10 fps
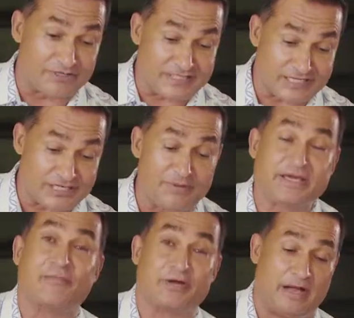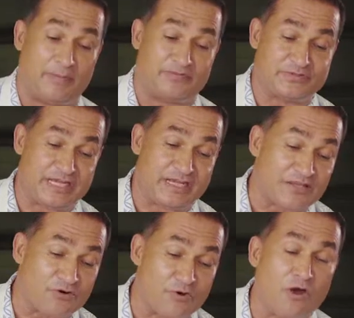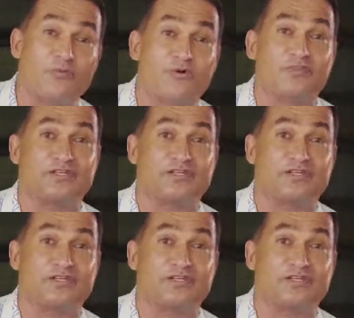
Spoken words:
it's actually become a cup of tea, and the aroma of